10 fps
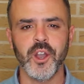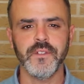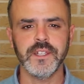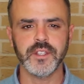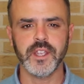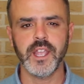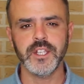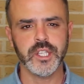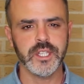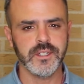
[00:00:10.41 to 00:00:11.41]
On this
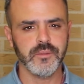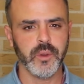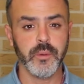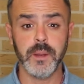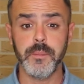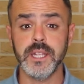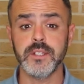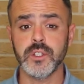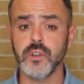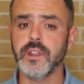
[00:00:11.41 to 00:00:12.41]
occasion we will be
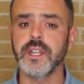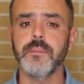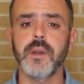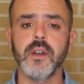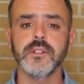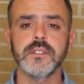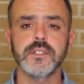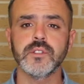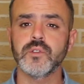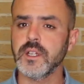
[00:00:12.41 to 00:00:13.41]
talking
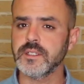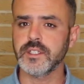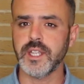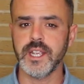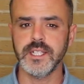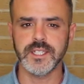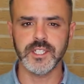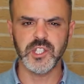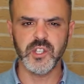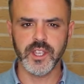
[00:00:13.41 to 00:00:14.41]
about strategies
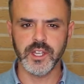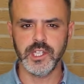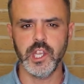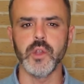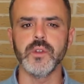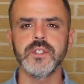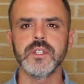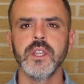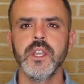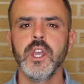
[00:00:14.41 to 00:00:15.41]
you can
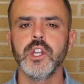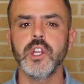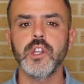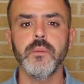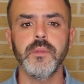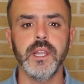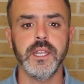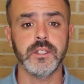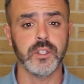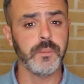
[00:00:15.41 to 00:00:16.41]
use not
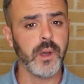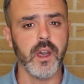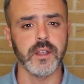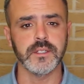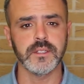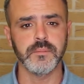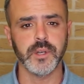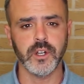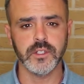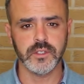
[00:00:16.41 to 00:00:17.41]
only to pass
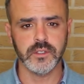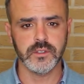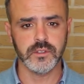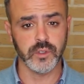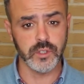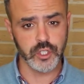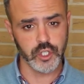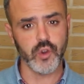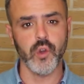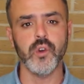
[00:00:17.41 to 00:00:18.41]
but also to
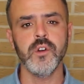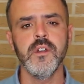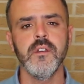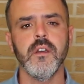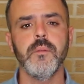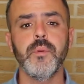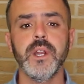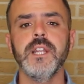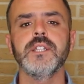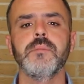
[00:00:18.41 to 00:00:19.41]
ensure a
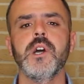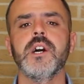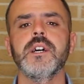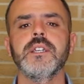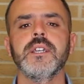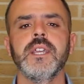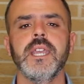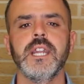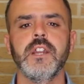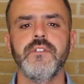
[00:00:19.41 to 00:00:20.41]
brilliant mark
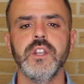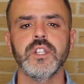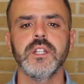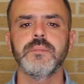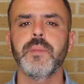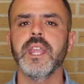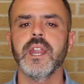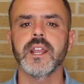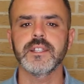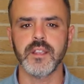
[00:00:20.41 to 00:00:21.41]
in an official
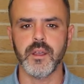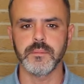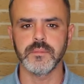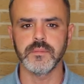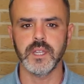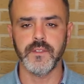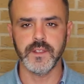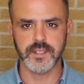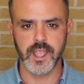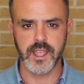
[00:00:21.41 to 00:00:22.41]
speaking exam, in
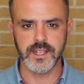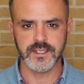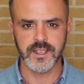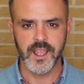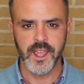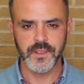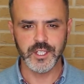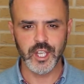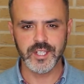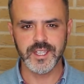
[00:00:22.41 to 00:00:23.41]
this case the
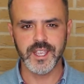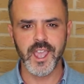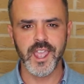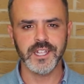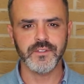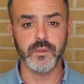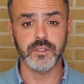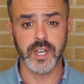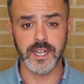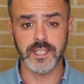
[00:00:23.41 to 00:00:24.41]
GESE 8
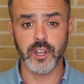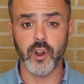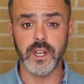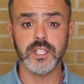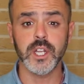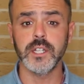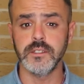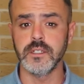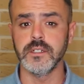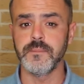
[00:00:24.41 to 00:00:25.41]
from Trinity College
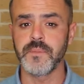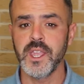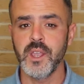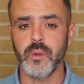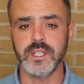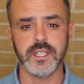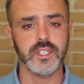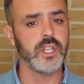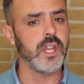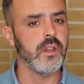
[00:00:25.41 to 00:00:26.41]
London, which
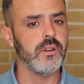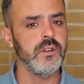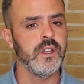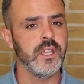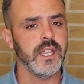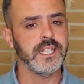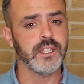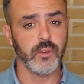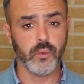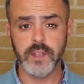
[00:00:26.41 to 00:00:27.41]
as you know
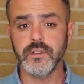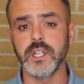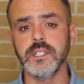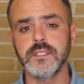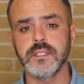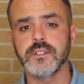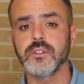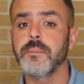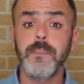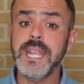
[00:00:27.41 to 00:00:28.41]
is equivalent
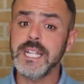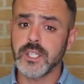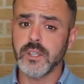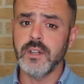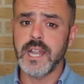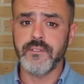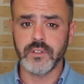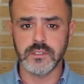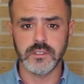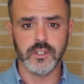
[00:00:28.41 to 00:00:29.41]
to a B2
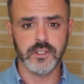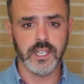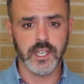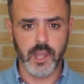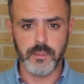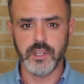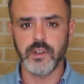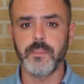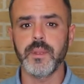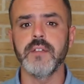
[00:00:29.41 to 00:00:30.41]
level on the Common
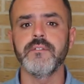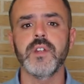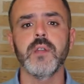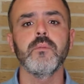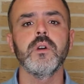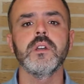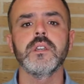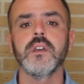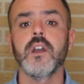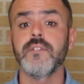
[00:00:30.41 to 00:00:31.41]
European
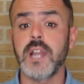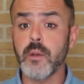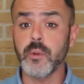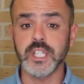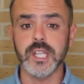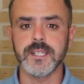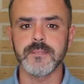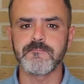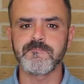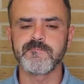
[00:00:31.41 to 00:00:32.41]
Framework of
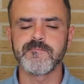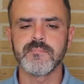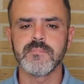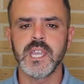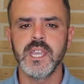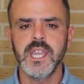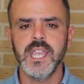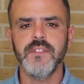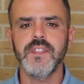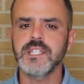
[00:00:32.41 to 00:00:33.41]
Languages.
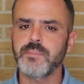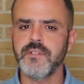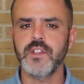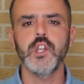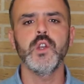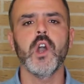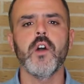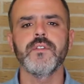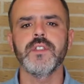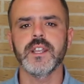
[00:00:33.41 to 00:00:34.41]
In this preview
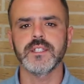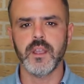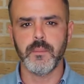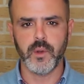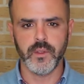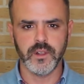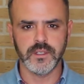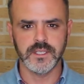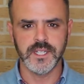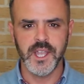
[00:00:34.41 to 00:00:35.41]
of the exam
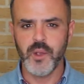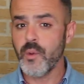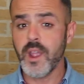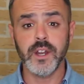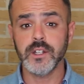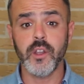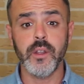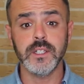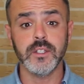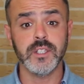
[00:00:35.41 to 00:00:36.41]
model, we are not
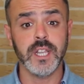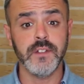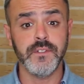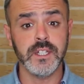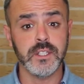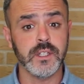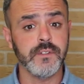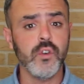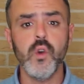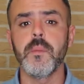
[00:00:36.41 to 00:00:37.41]
going to delve into the
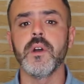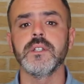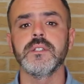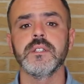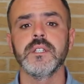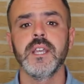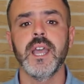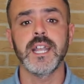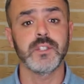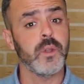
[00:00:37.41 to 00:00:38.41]
format,
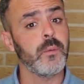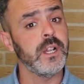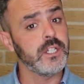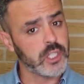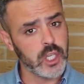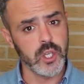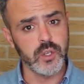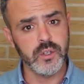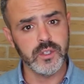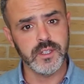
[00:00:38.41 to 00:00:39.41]
as we will
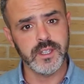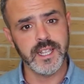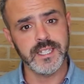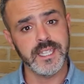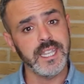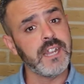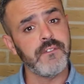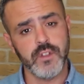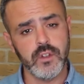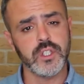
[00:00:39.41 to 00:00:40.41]
do this in a
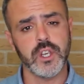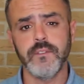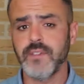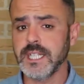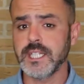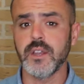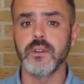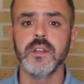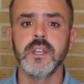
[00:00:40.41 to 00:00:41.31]
future video.